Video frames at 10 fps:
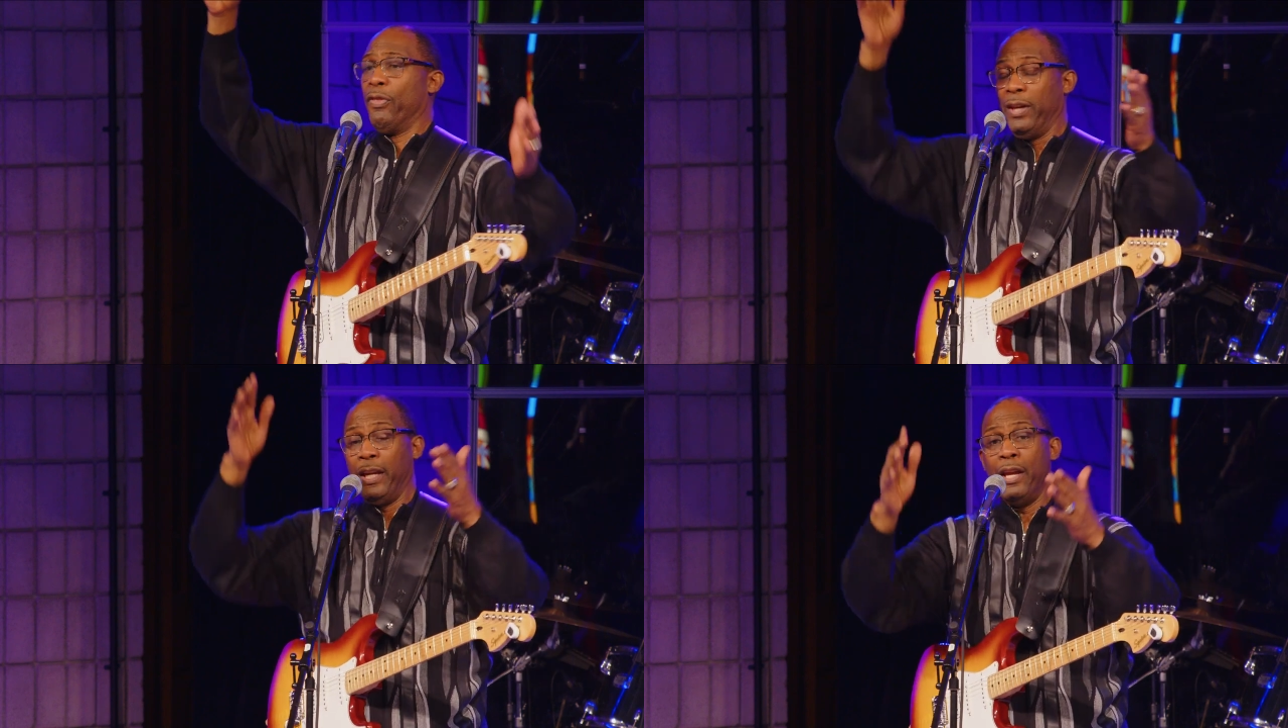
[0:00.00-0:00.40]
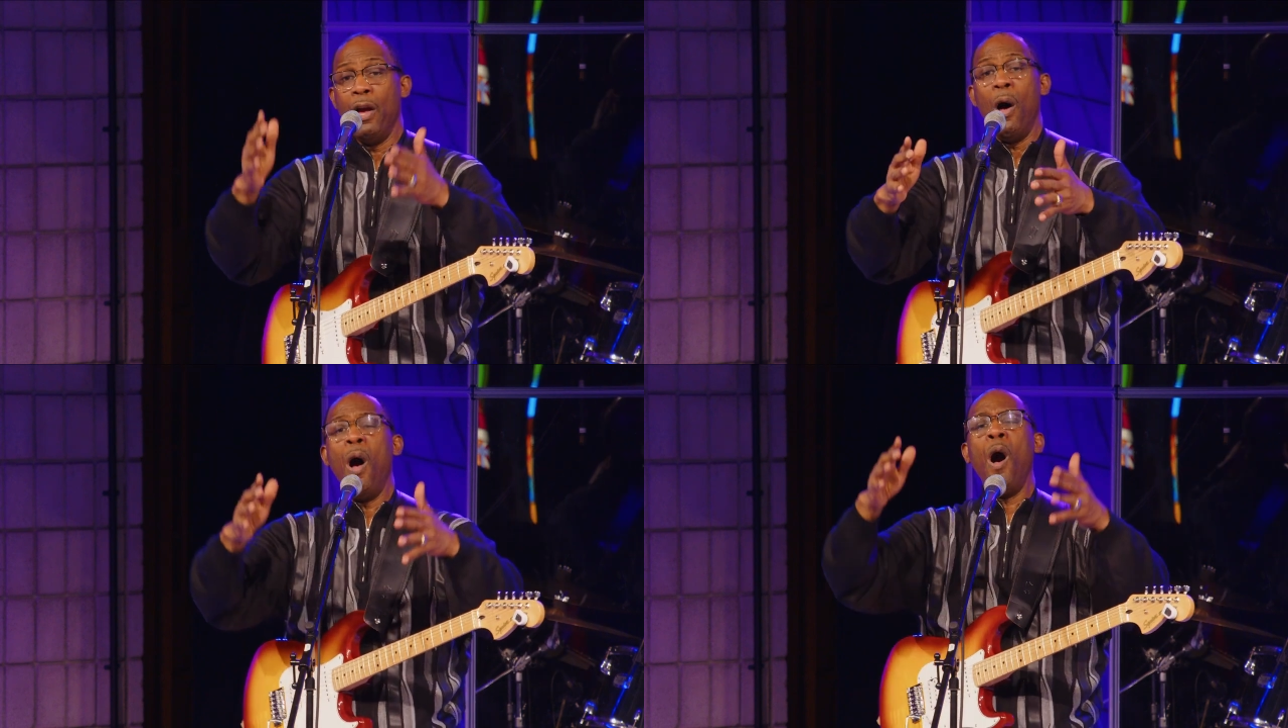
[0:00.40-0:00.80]

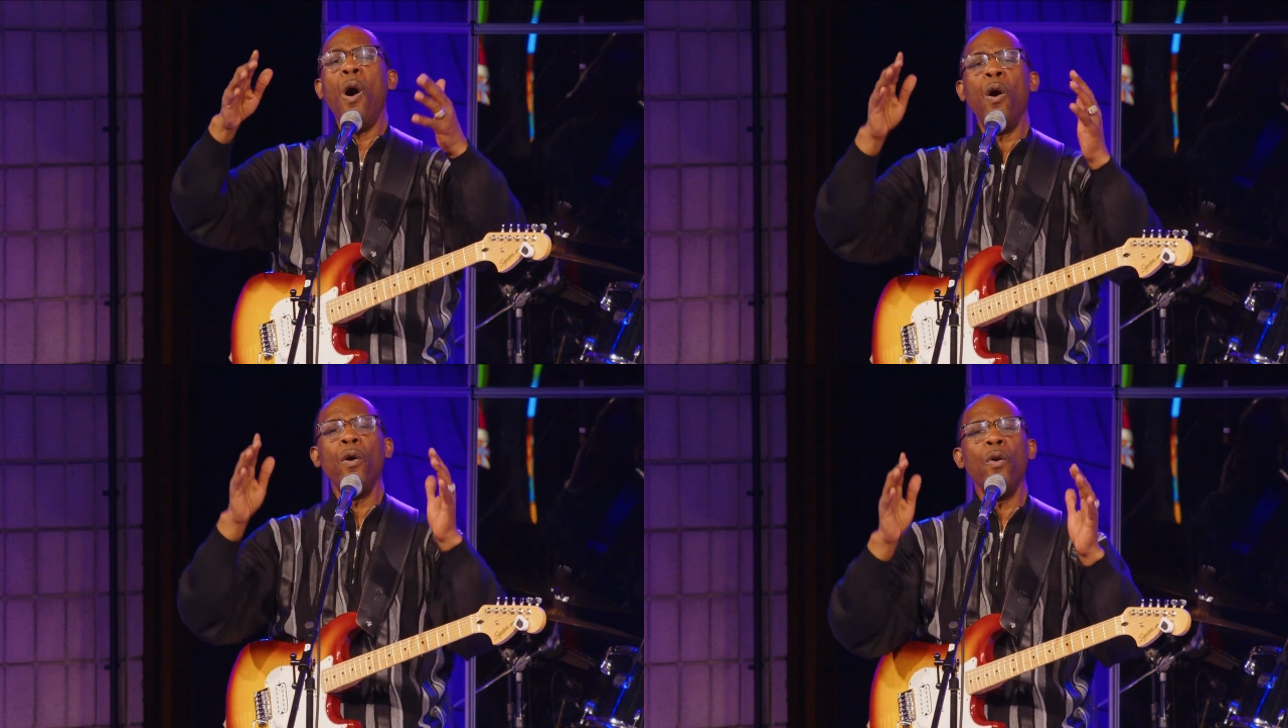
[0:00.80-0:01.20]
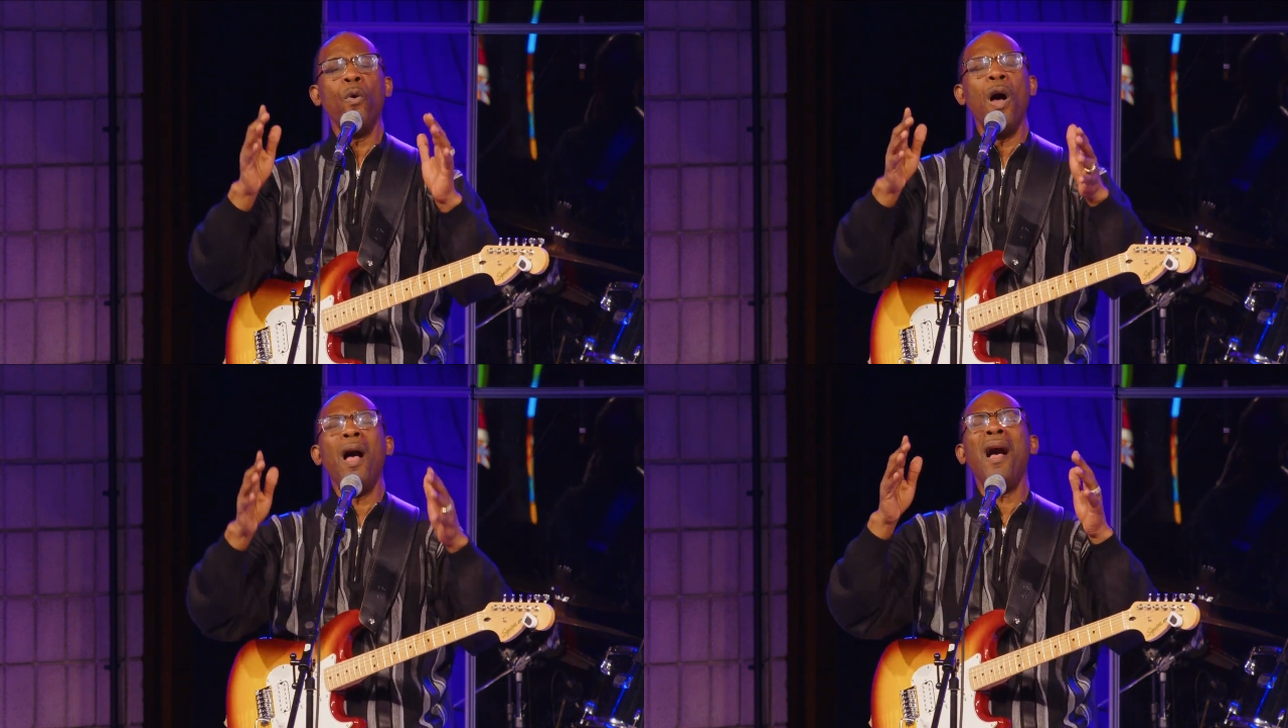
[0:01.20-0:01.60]
the old
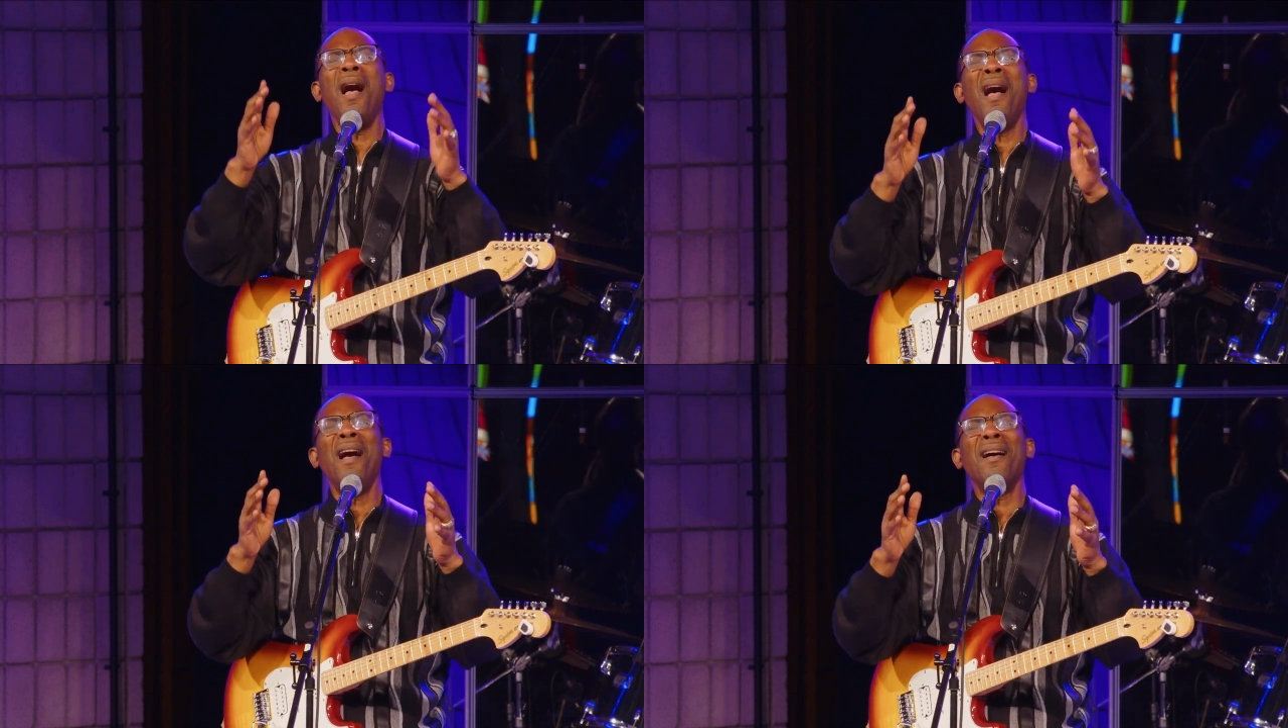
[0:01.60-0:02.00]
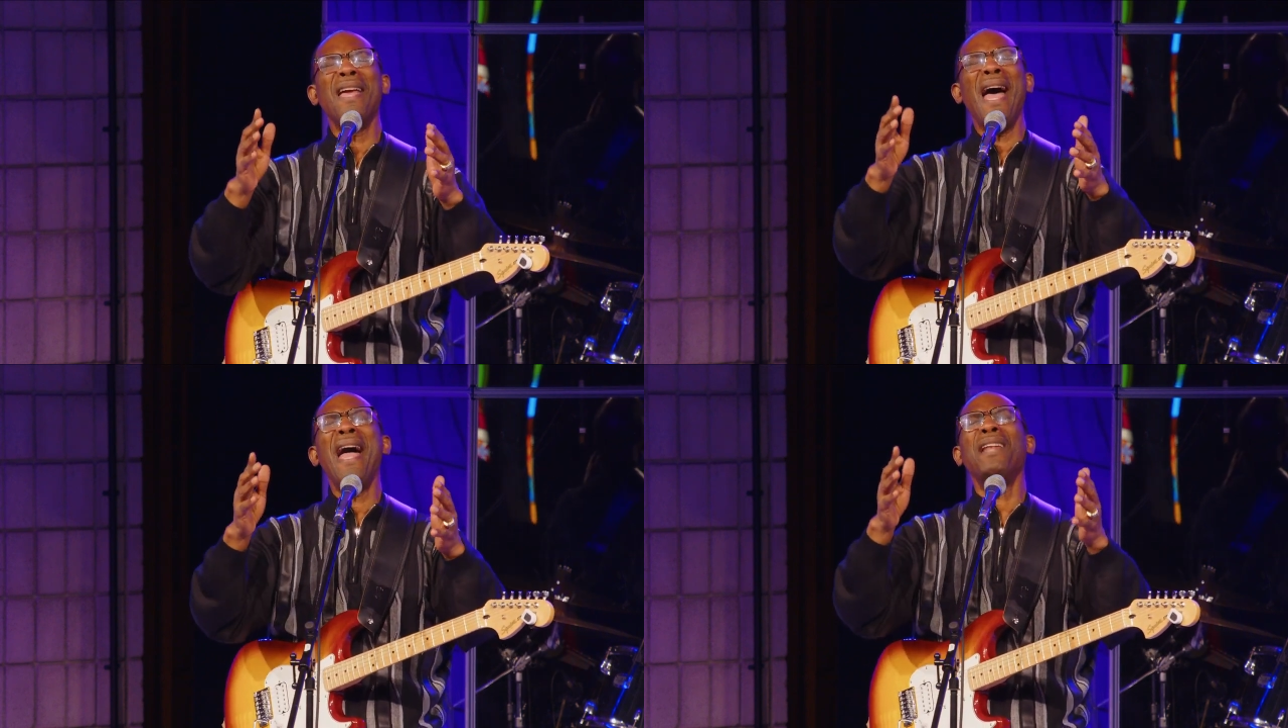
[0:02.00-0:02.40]

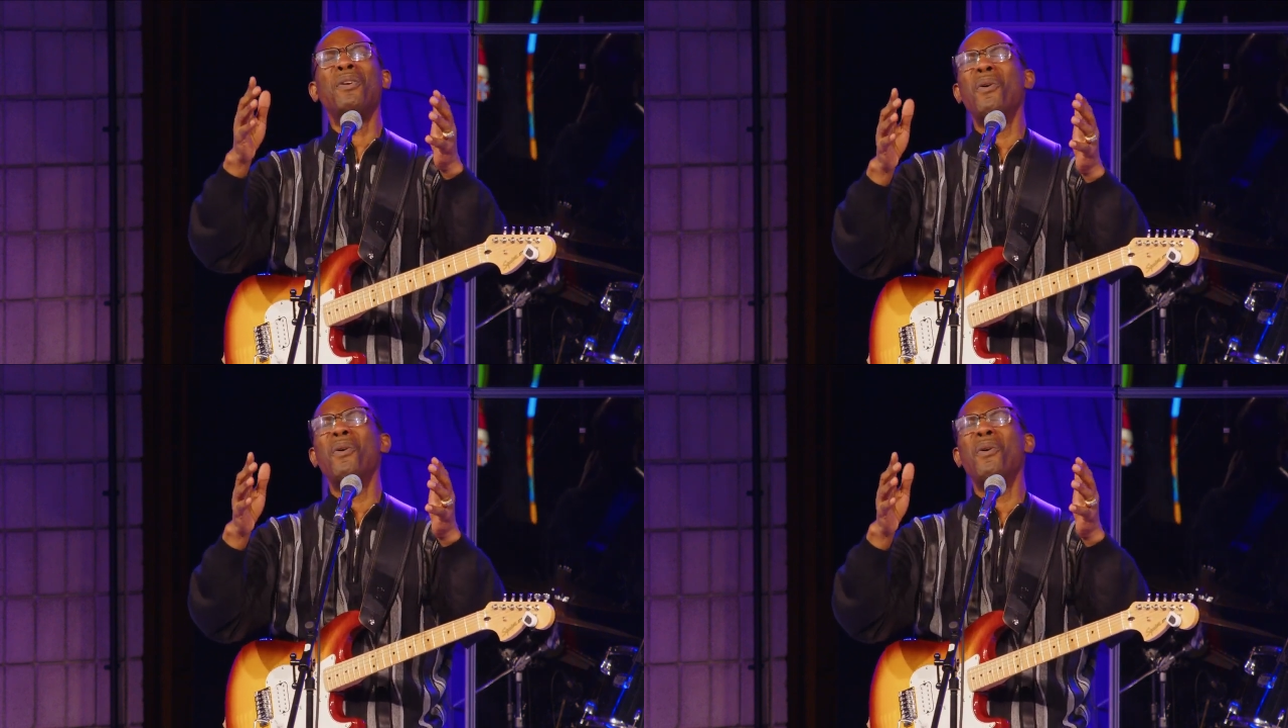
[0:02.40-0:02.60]
rugged